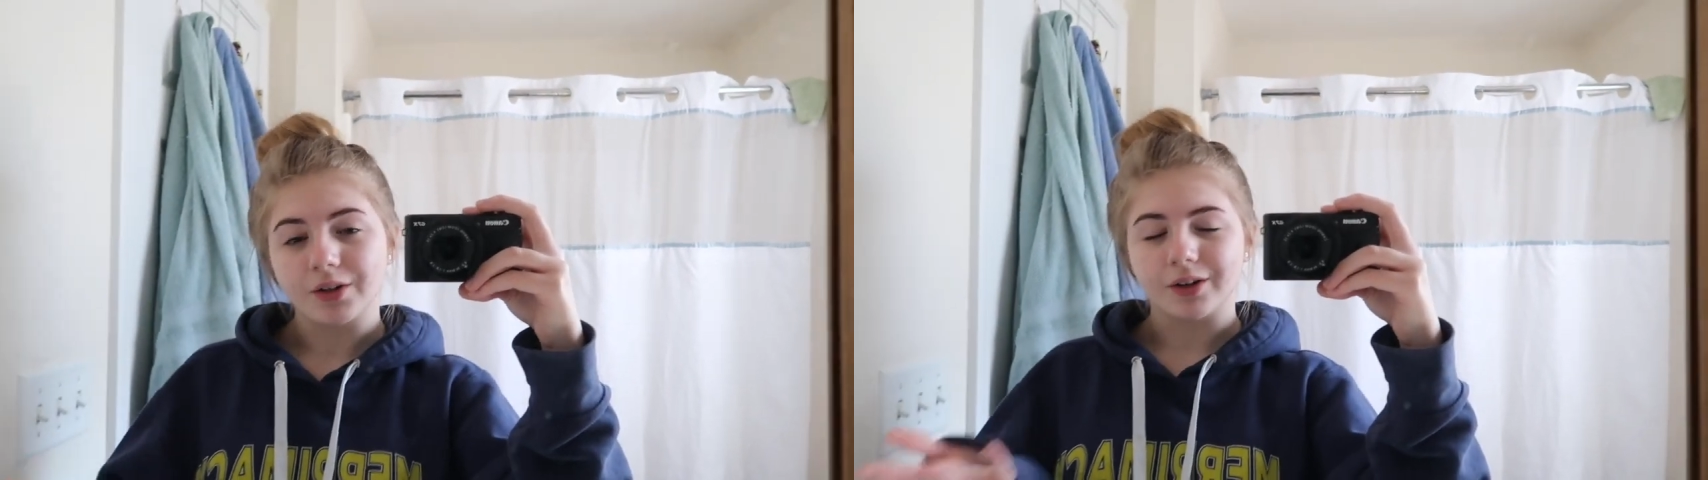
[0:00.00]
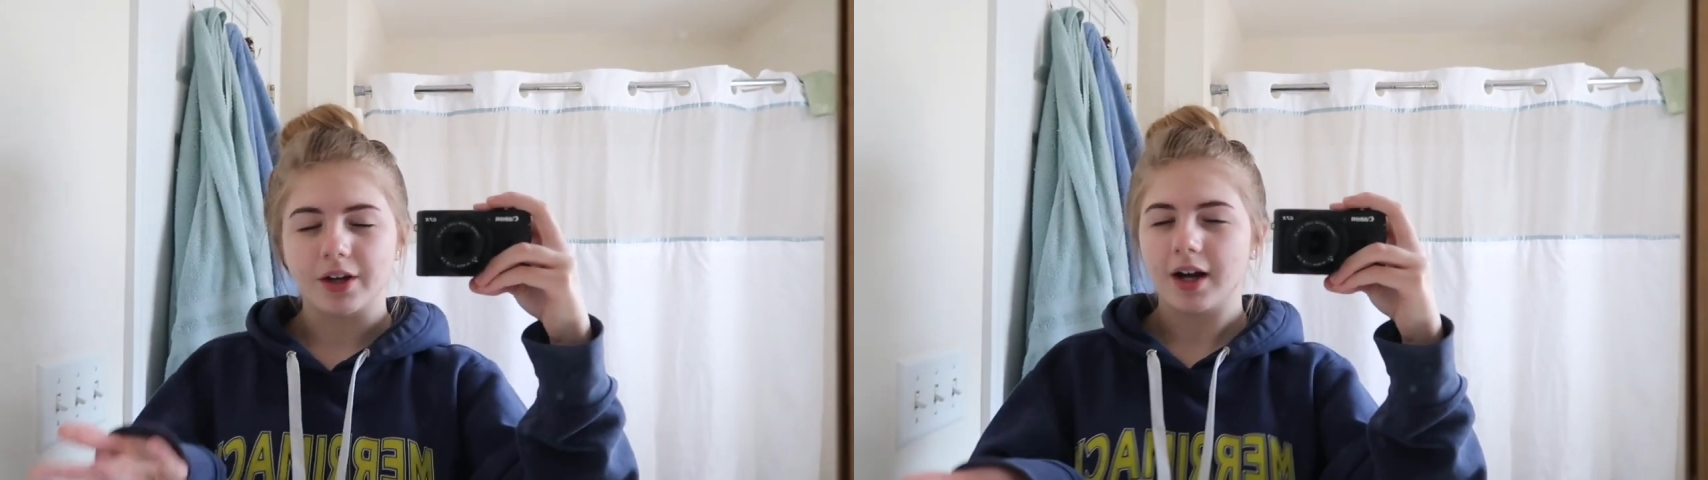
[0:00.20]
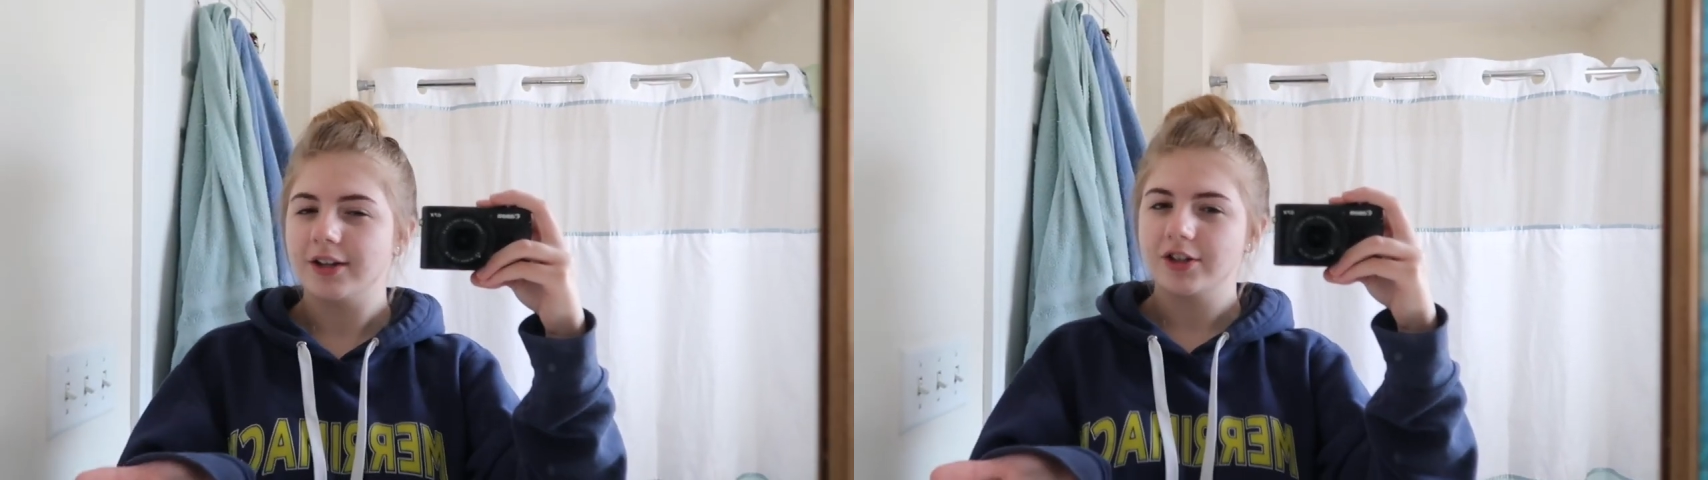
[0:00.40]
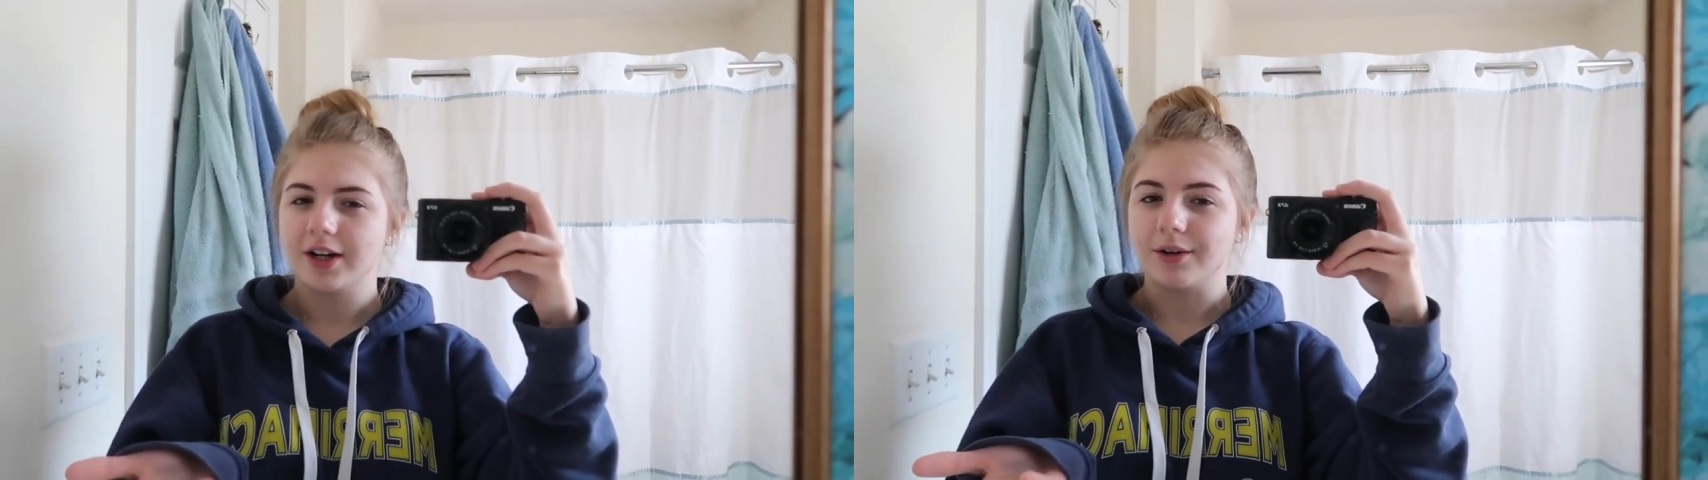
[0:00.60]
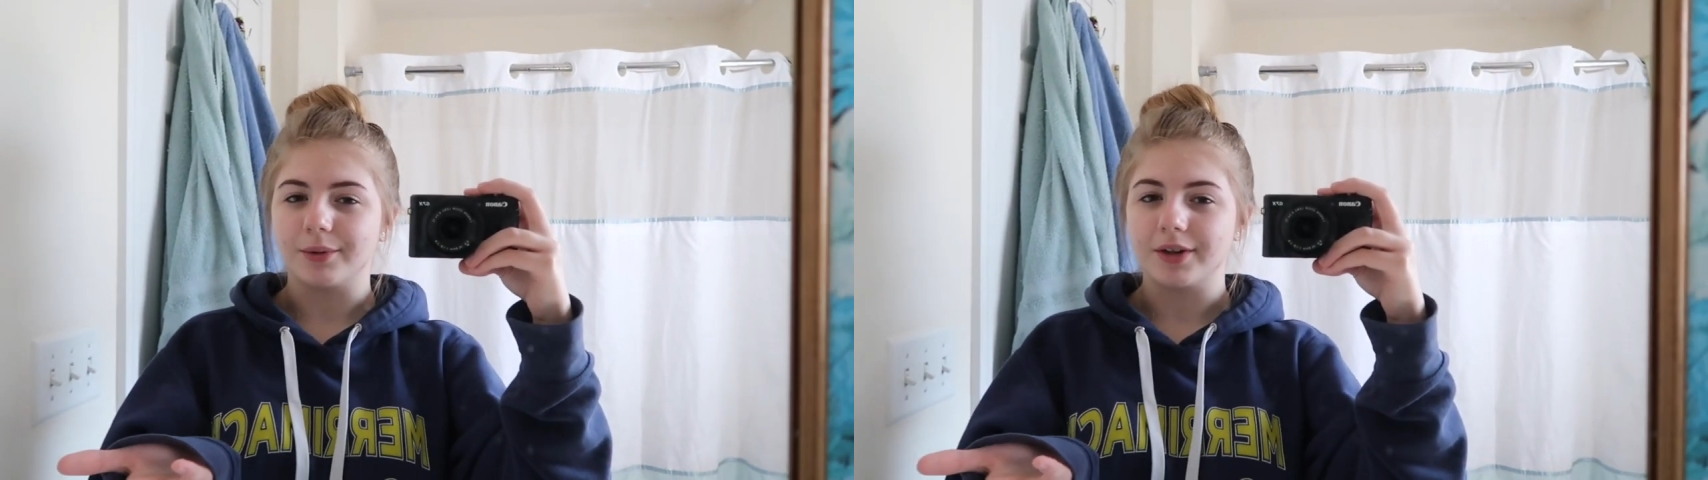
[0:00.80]
so I thought I'd
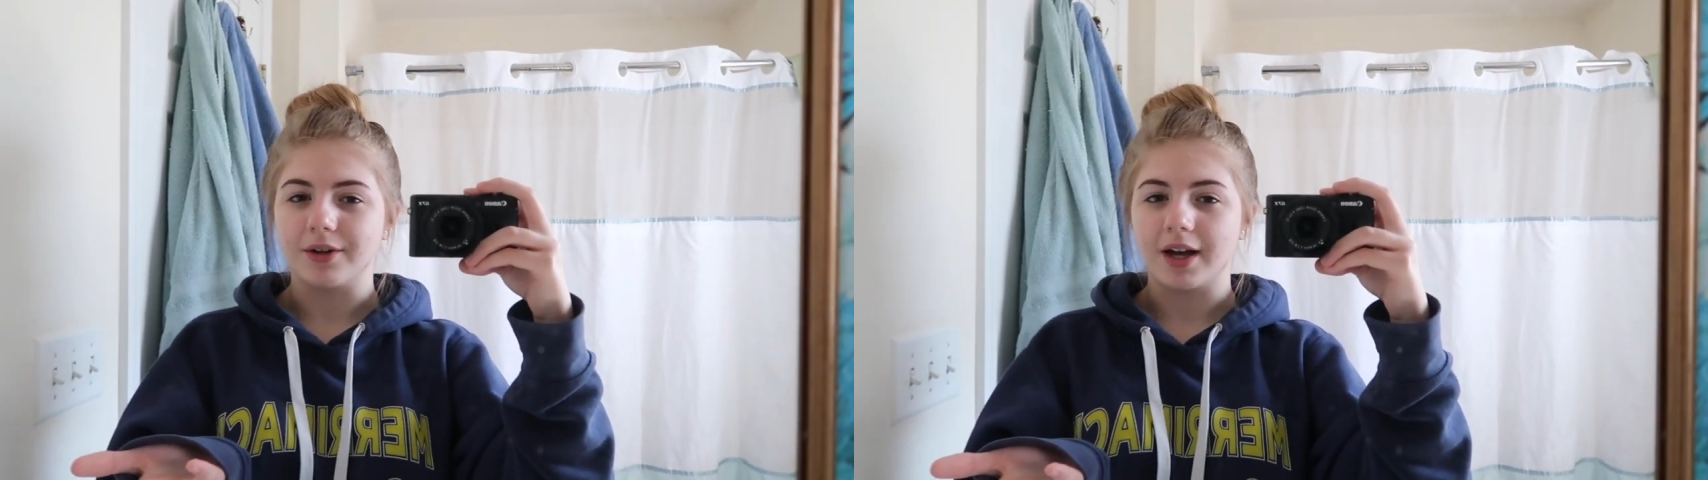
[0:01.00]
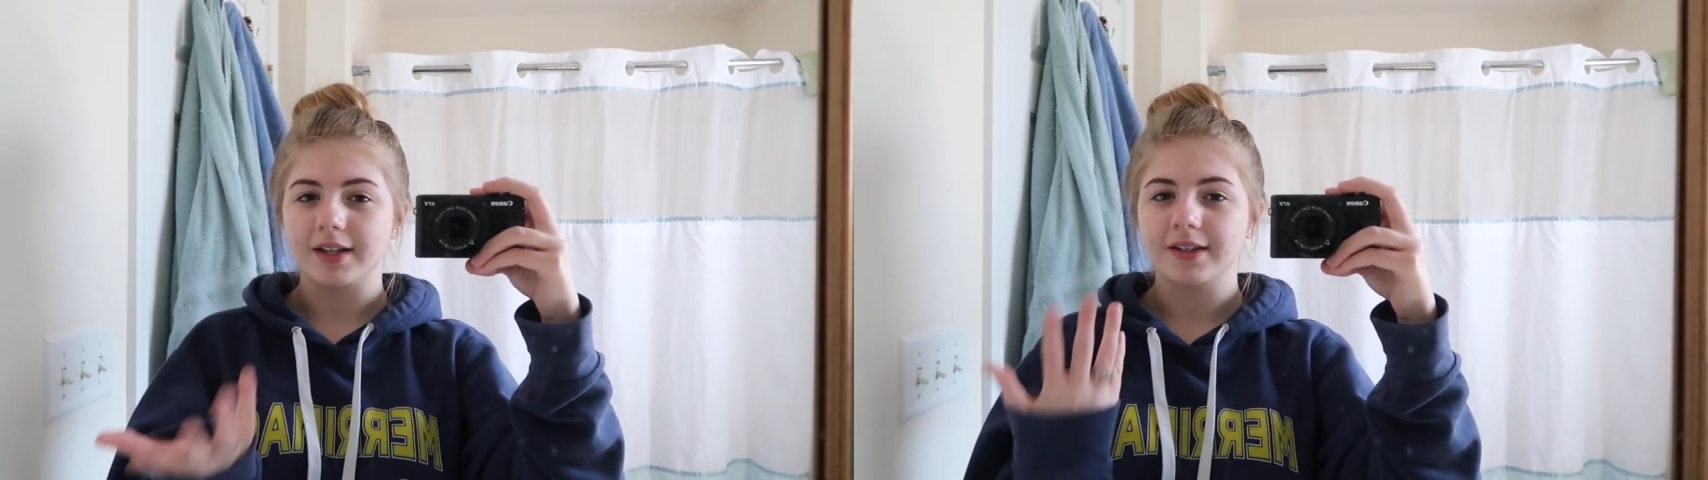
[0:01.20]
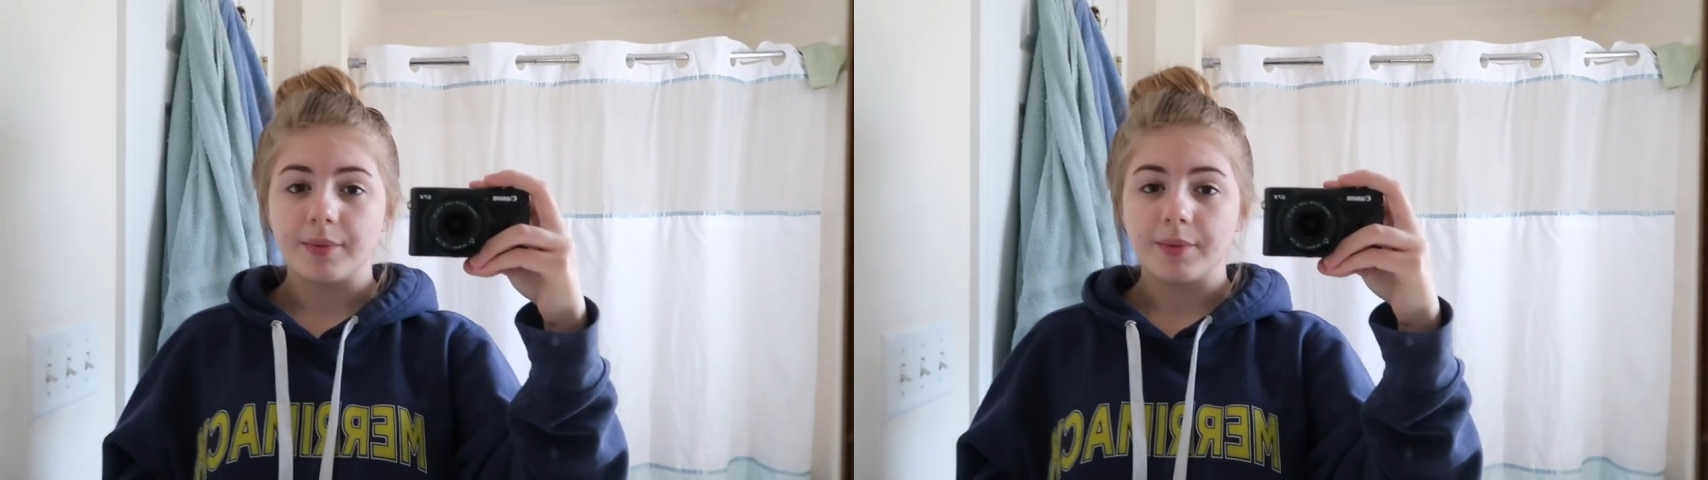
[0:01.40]
share it with you guys.